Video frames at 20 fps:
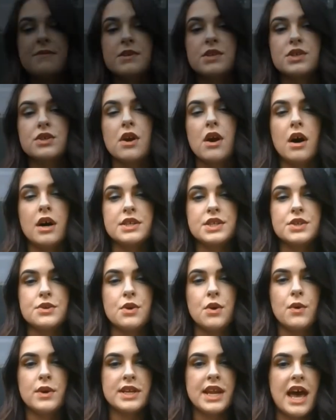are also
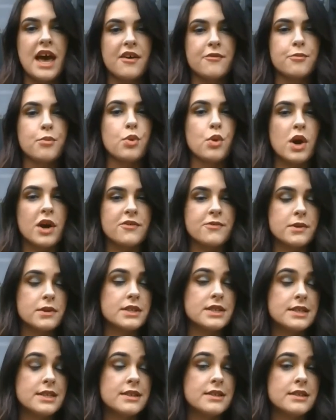going to have
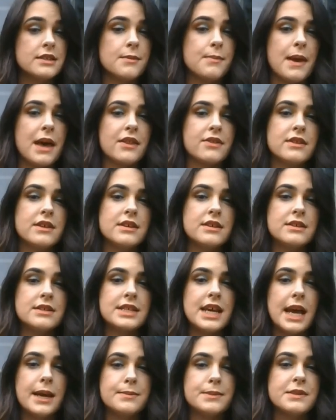preferences about the
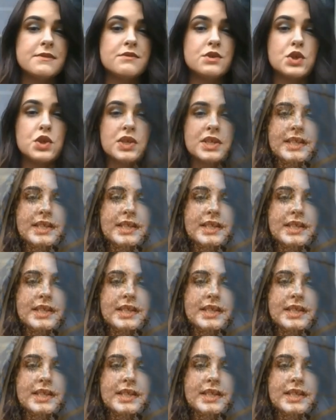types of trees